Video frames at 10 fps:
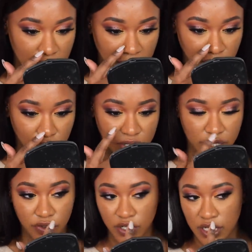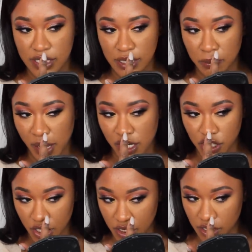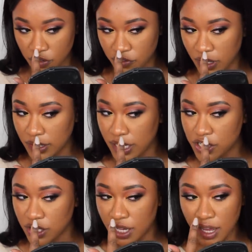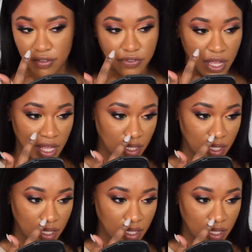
Like you can definitely see patches of foundation have